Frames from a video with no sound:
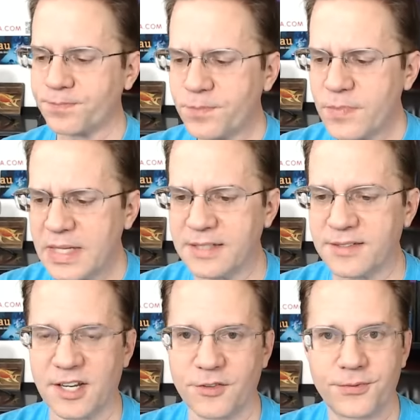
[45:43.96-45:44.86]

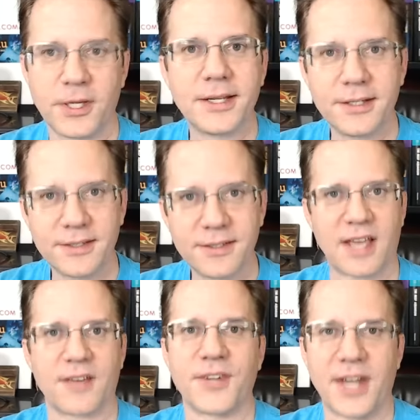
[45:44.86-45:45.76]
instead of
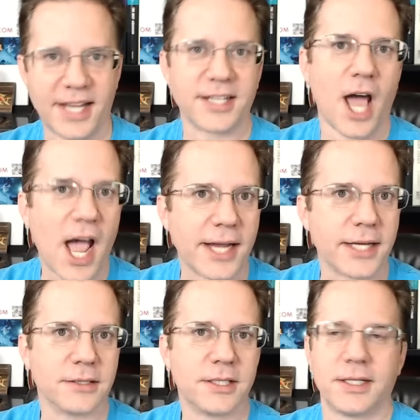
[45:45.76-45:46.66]
seven, eight, nine.
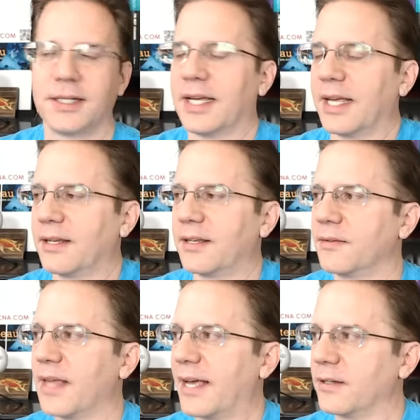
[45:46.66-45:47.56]
And
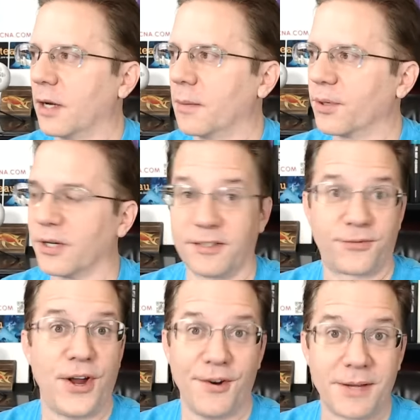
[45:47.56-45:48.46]
that number is
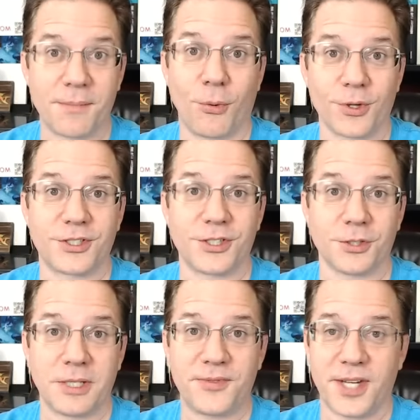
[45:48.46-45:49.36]
very important to your
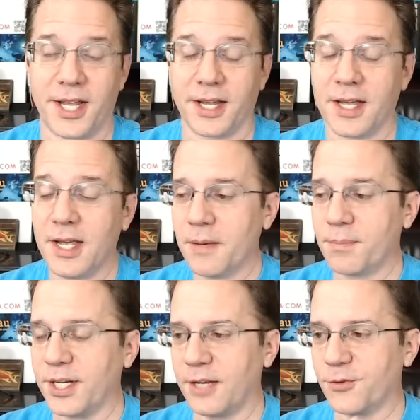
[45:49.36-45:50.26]
reef tank.
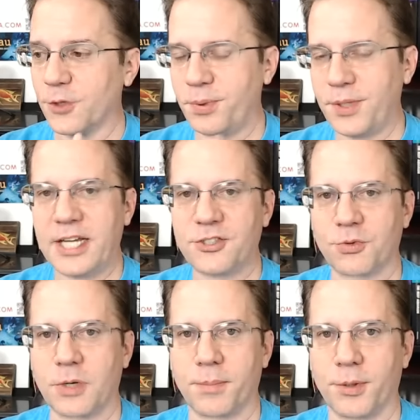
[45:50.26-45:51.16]
But if your pH is where
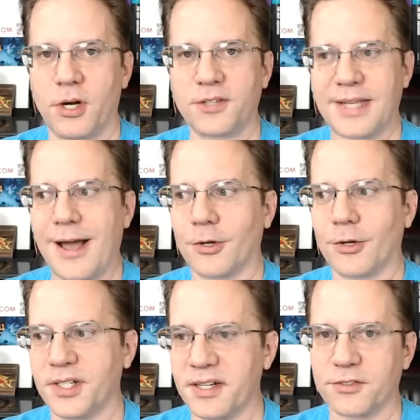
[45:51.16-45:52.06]
it belongs, the
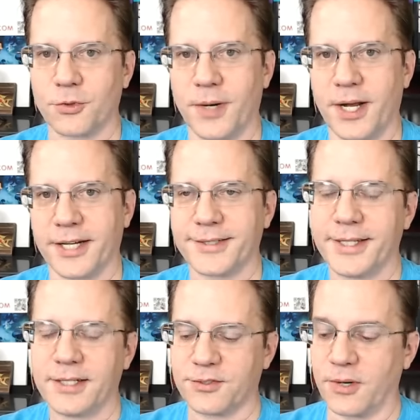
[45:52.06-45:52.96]
alkalinity is correct.
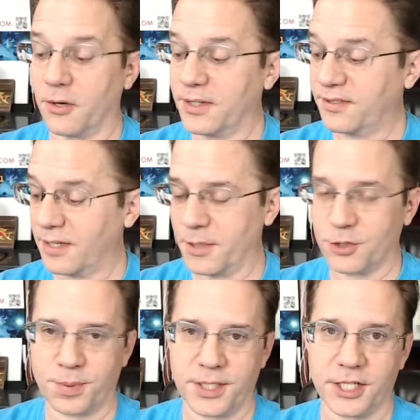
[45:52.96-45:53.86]
So I always say measure
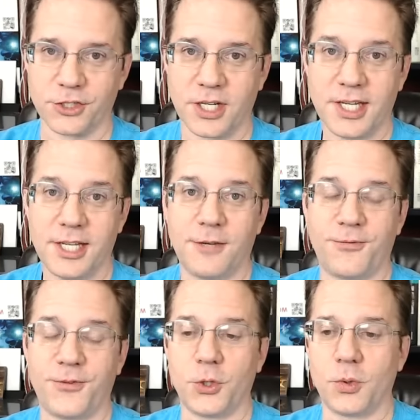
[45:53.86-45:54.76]
pH. If
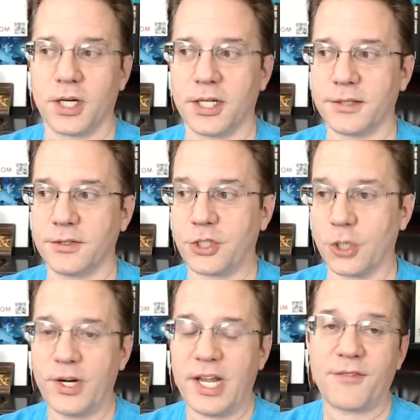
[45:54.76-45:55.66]
you uh,
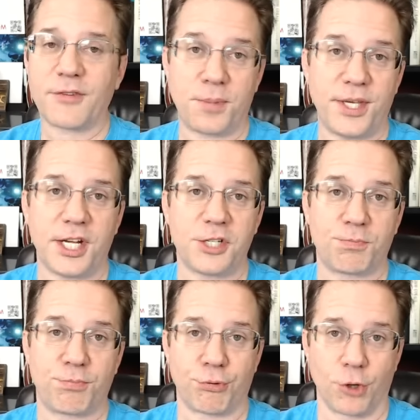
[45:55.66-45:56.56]
don't have a pH
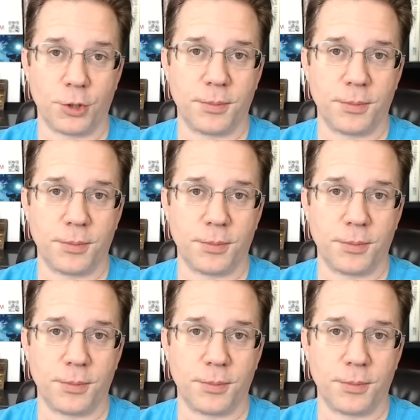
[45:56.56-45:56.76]
probe,